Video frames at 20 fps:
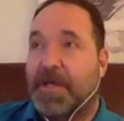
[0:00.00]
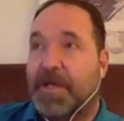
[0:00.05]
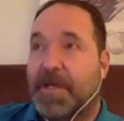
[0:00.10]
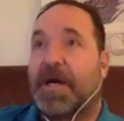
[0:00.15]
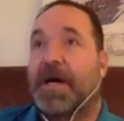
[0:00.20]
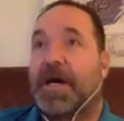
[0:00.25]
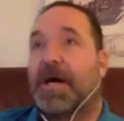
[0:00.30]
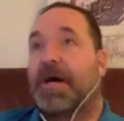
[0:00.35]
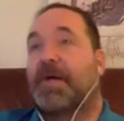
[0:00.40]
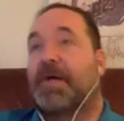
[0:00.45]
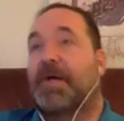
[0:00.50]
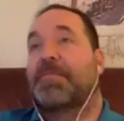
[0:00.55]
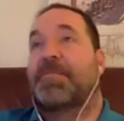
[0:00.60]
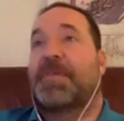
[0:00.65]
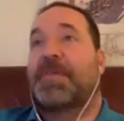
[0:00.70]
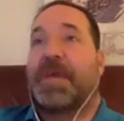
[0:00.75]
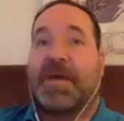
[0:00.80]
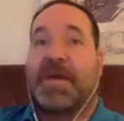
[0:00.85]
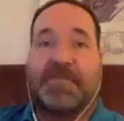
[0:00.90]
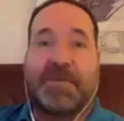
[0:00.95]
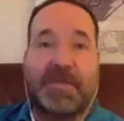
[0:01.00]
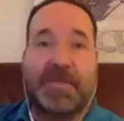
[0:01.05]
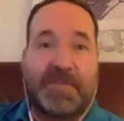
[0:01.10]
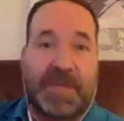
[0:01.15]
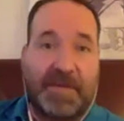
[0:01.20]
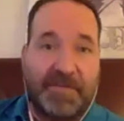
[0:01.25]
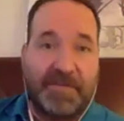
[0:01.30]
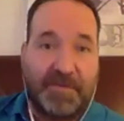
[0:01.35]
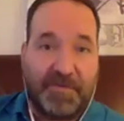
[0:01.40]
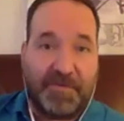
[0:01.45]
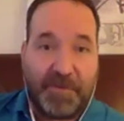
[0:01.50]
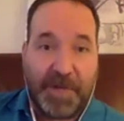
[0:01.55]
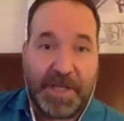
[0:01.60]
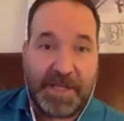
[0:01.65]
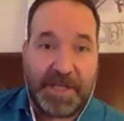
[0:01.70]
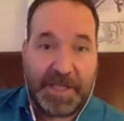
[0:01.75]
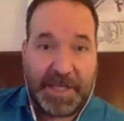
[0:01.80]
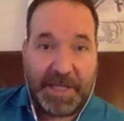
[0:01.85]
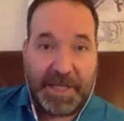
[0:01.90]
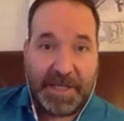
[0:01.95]
They have a free
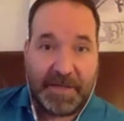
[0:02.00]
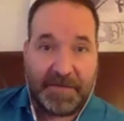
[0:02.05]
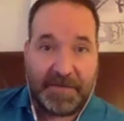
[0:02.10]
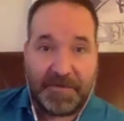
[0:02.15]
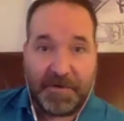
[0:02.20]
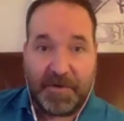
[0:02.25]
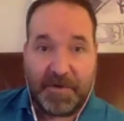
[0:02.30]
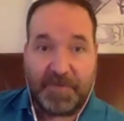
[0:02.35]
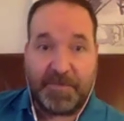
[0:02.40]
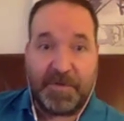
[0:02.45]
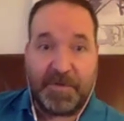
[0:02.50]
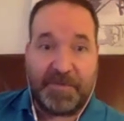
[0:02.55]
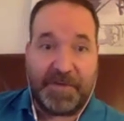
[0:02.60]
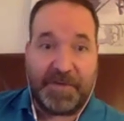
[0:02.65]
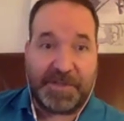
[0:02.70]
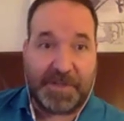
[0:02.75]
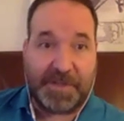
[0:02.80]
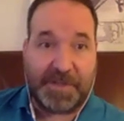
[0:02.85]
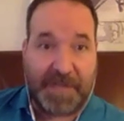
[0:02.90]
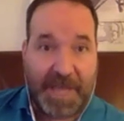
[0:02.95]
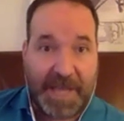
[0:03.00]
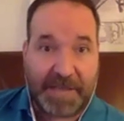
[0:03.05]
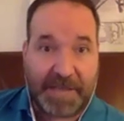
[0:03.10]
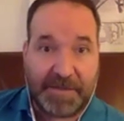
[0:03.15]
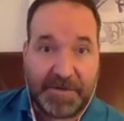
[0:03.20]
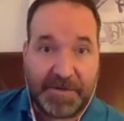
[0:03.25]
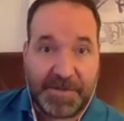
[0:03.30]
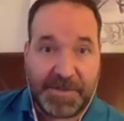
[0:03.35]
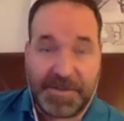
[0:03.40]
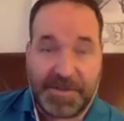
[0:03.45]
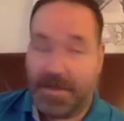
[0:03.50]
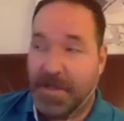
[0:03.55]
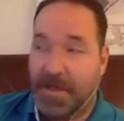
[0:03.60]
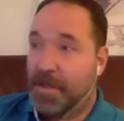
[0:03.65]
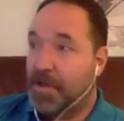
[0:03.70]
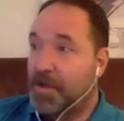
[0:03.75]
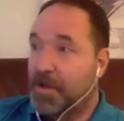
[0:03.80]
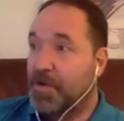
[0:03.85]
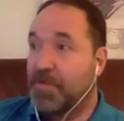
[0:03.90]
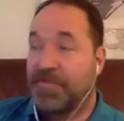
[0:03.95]
clinic for professional actors
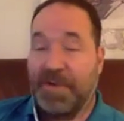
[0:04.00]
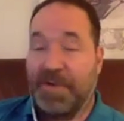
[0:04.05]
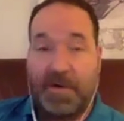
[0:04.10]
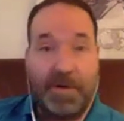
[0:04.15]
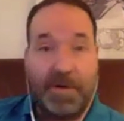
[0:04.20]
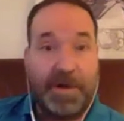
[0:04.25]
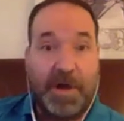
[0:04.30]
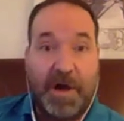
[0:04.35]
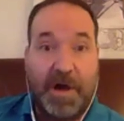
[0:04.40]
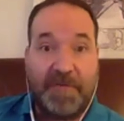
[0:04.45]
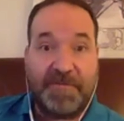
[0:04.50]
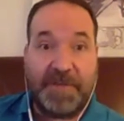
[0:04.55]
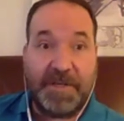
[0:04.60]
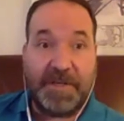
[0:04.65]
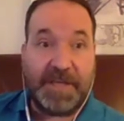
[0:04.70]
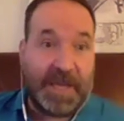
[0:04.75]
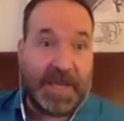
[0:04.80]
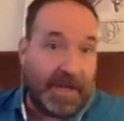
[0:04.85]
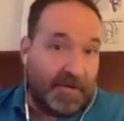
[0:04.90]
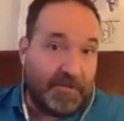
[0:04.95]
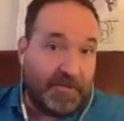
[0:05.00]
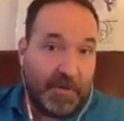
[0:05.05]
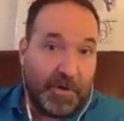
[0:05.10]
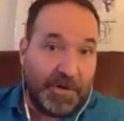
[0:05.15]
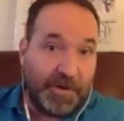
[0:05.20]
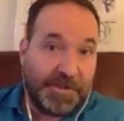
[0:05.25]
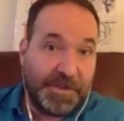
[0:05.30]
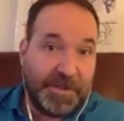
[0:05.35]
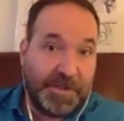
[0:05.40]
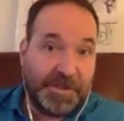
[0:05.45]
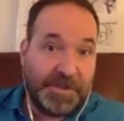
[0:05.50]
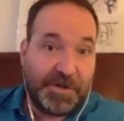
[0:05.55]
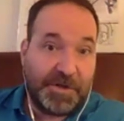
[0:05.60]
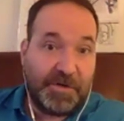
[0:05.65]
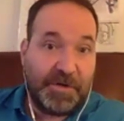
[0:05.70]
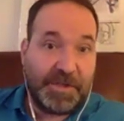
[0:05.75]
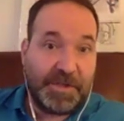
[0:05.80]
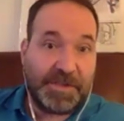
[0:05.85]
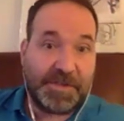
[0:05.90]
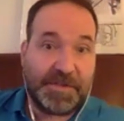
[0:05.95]
who very often can't afford
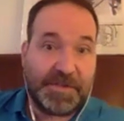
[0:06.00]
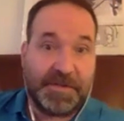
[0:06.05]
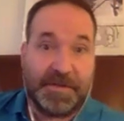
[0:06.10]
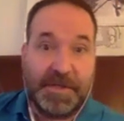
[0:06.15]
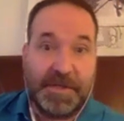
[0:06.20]
insurance.